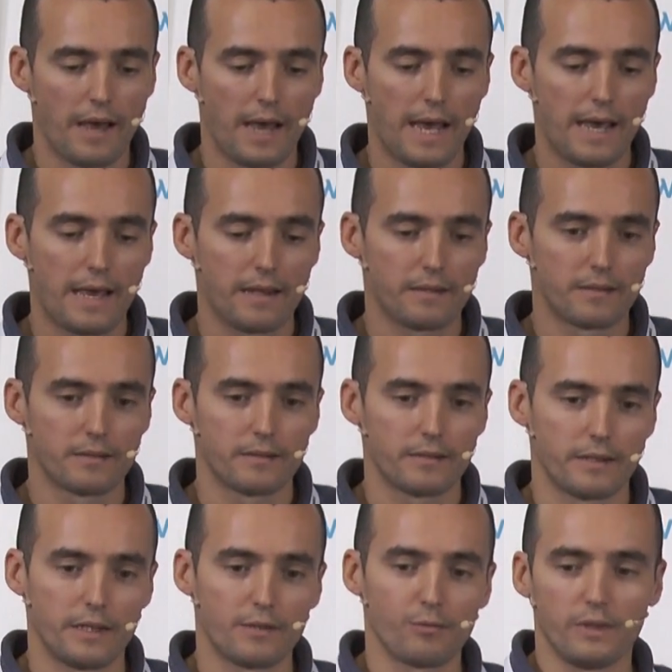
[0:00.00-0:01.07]
And
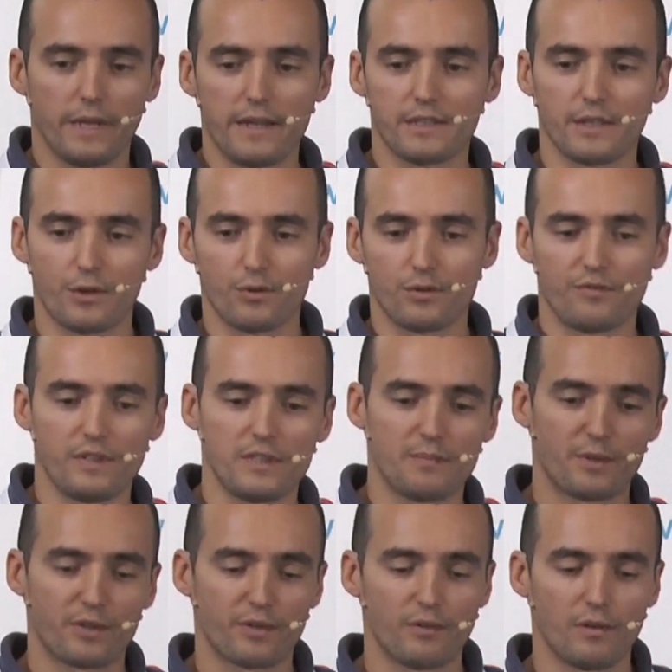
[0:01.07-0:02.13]
it will execute this
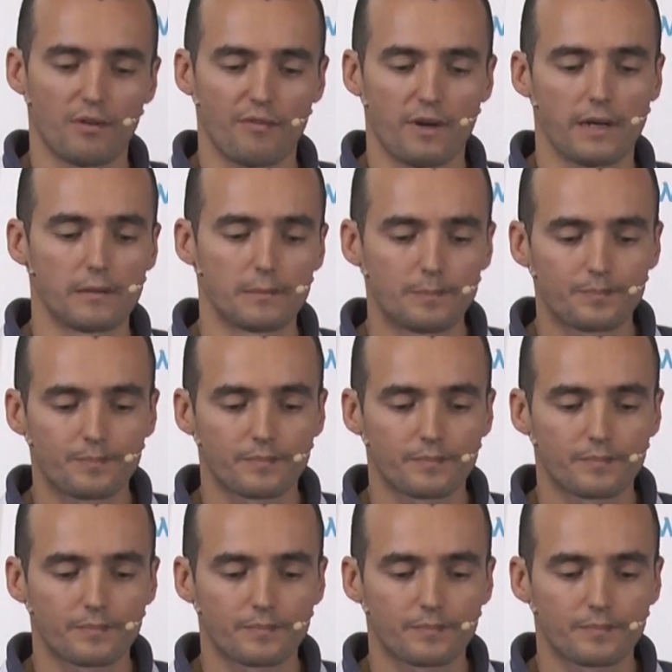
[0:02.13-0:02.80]
particular file.